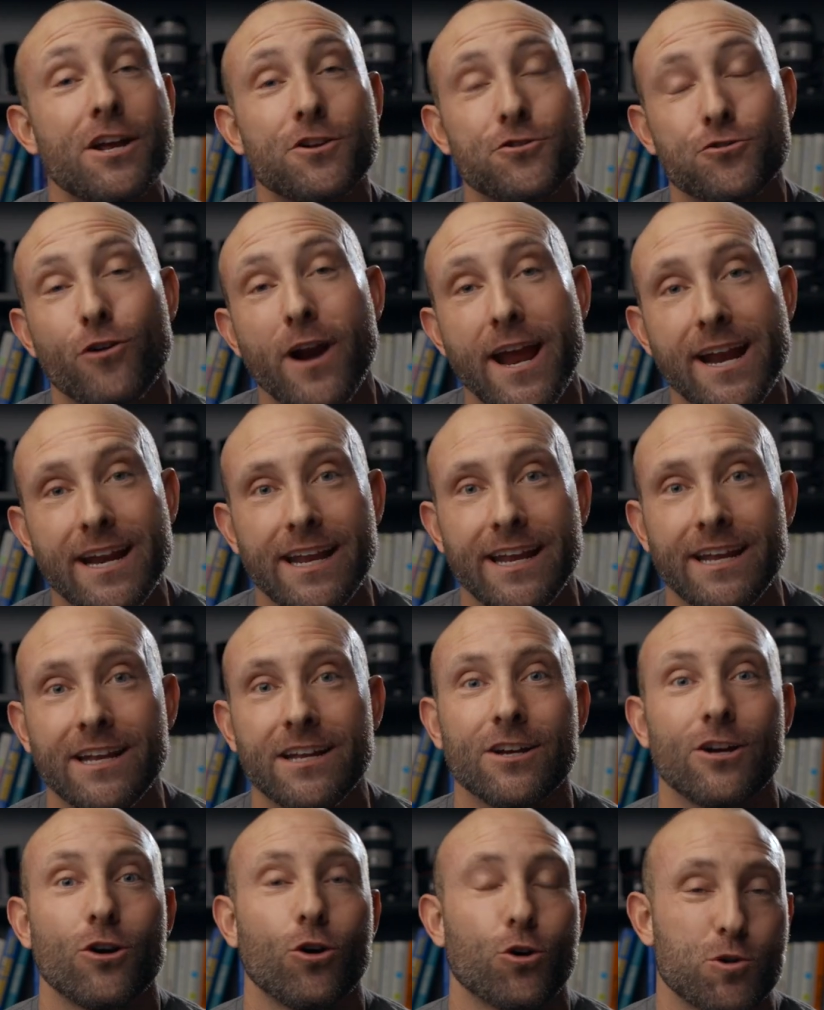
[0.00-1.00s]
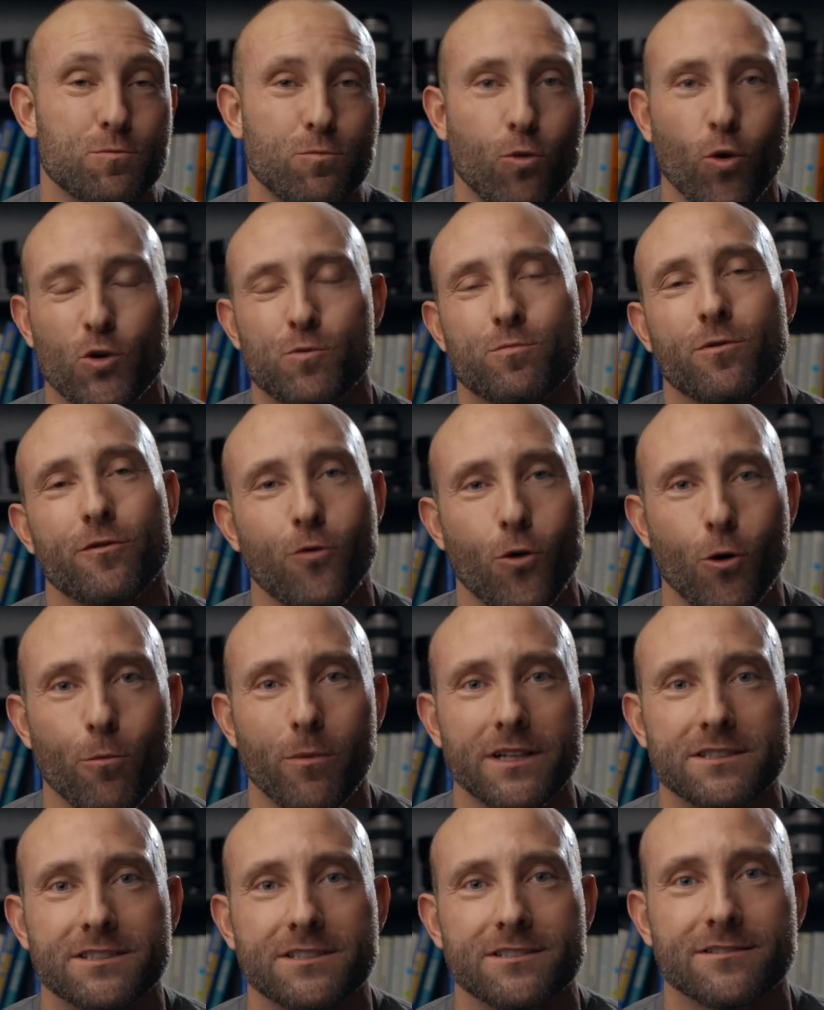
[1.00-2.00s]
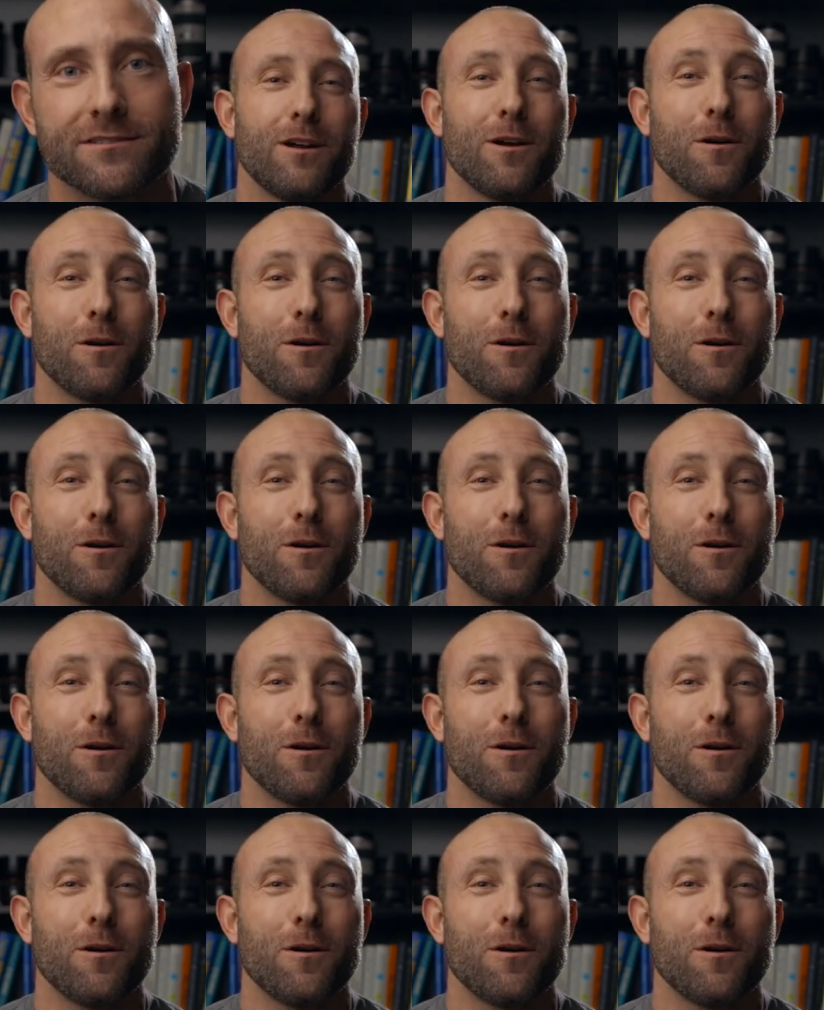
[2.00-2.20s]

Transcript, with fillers: training, or sports performance.